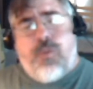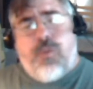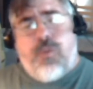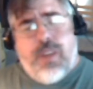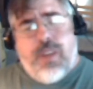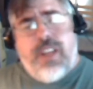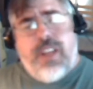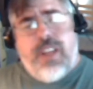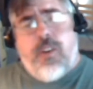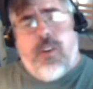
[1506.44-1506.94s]
I
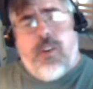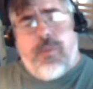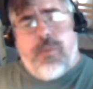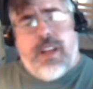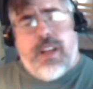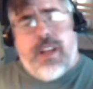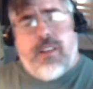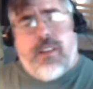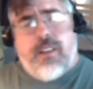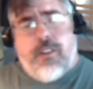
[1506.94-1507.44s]
really
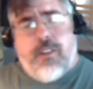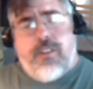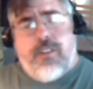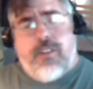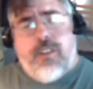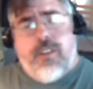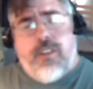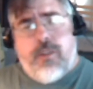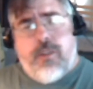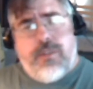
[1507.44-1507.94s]
hope that
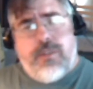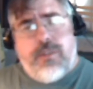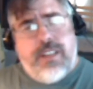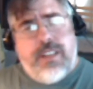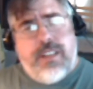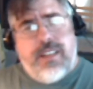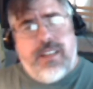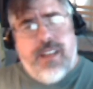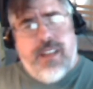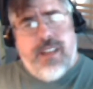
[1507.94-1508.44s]
alert tone
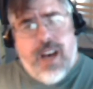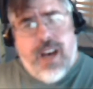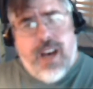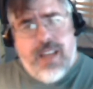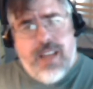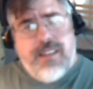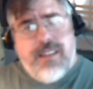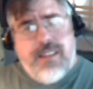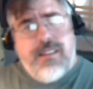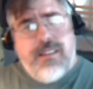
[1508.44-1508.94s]
did
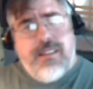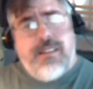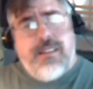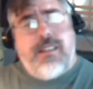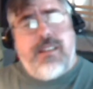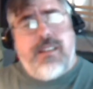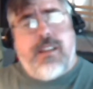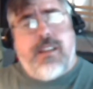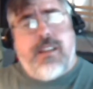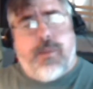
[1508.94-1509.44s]
not
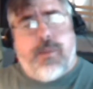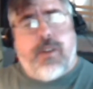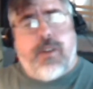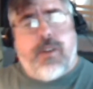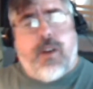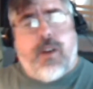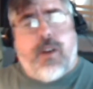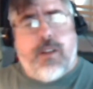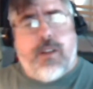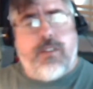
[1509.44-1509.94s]
come
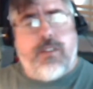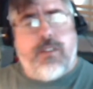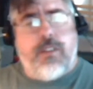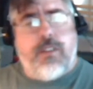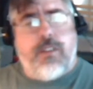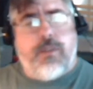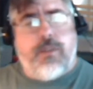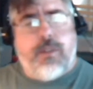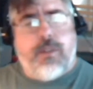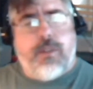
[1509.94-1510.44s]

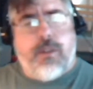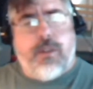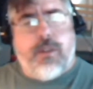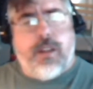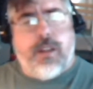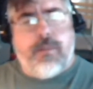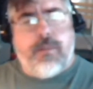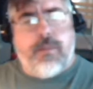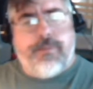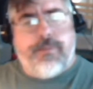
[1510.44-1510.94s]
across this
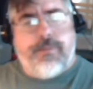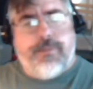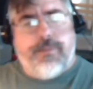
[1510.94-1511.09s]
recording.